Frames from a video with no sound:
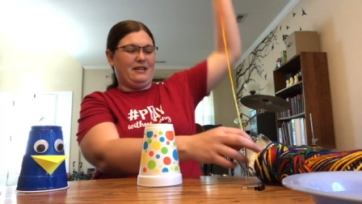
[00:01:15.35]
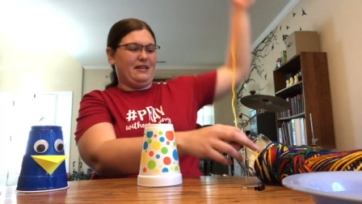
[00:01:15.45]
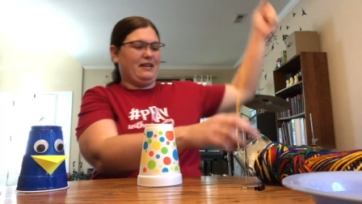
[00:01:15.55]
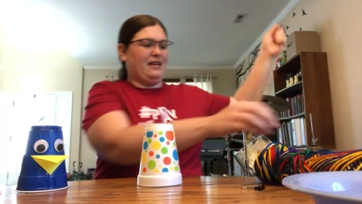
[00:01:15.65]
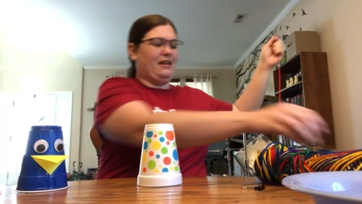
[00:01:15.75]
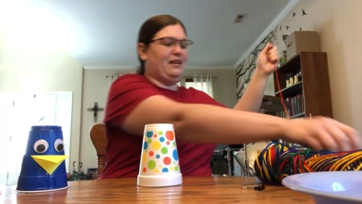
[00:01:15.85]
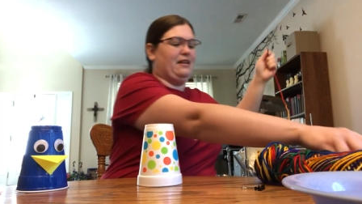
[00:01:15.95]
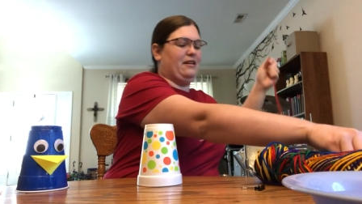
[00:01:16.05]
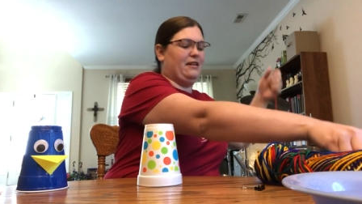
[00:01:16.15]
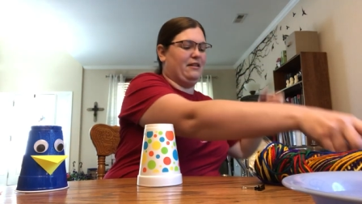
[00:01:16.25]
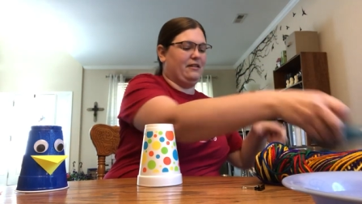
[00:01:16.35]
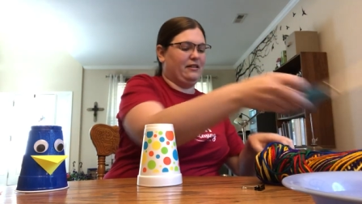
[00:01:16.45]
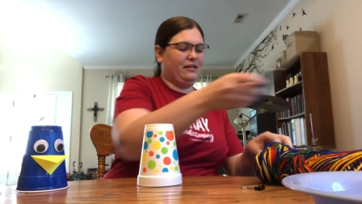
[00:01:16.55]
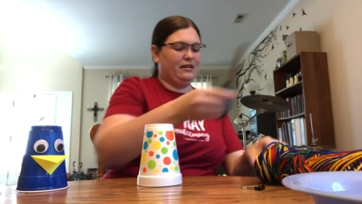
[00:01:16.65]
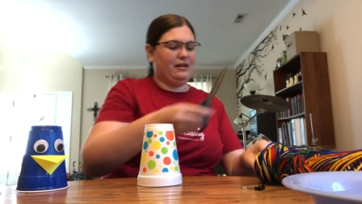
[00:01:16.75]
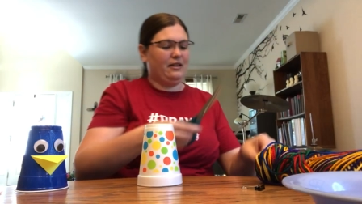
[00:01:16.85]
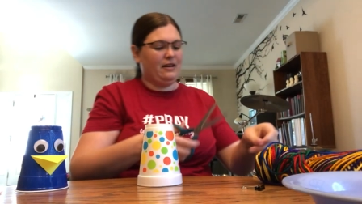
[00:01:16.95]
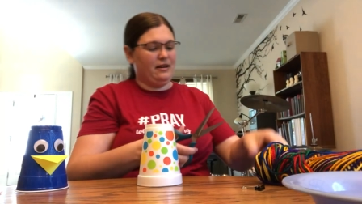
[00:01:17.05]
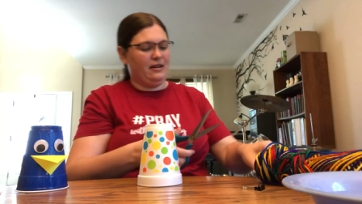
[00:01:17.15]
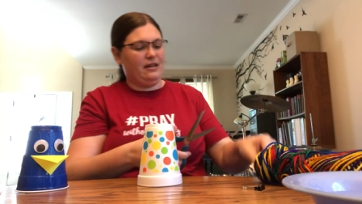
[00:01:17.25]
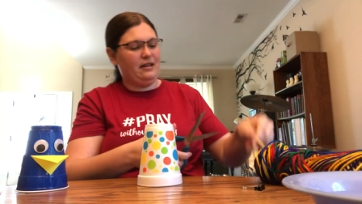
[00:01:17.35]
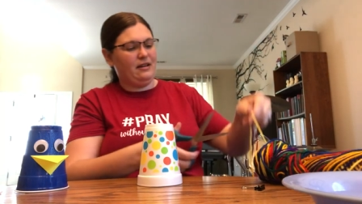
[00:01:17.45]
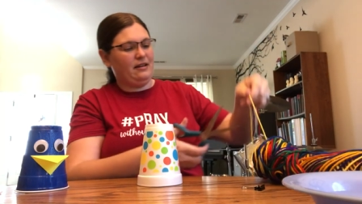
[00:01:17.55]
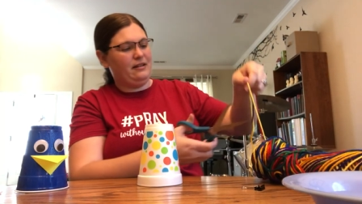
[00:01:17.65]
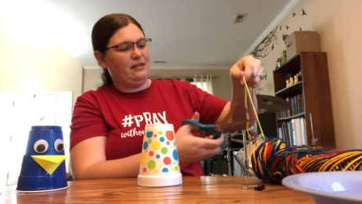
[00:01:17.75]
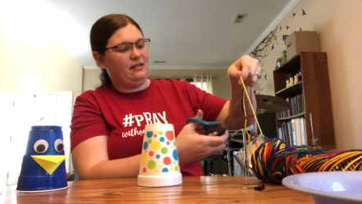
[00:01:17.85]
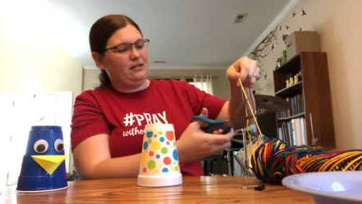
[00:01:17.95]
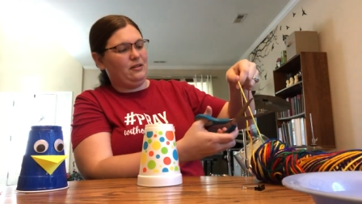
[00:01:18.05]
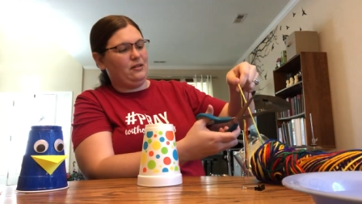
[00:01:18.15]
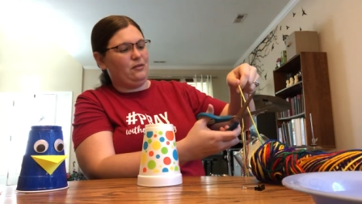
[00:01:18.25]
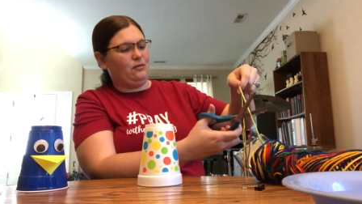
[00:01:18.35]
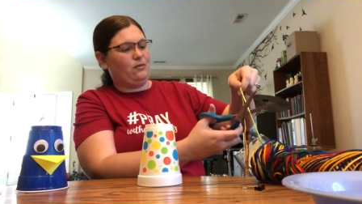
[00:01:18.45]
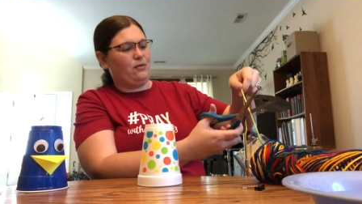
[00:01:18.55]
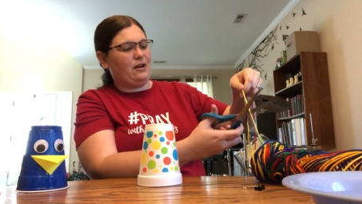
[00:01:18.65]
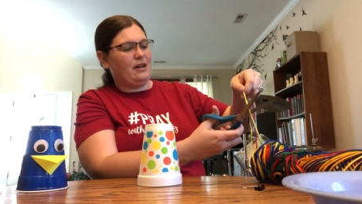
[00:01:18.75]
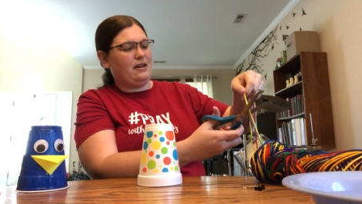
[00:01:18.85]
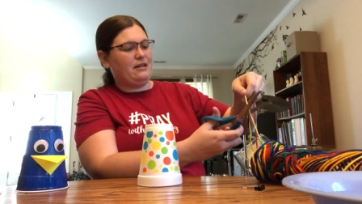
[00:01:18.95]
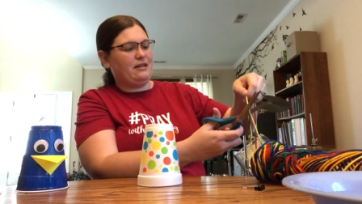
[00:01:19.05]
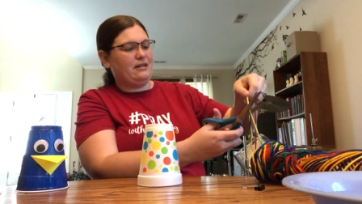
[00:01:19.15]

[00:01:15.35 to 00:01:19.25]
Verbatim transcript: and cut it to the right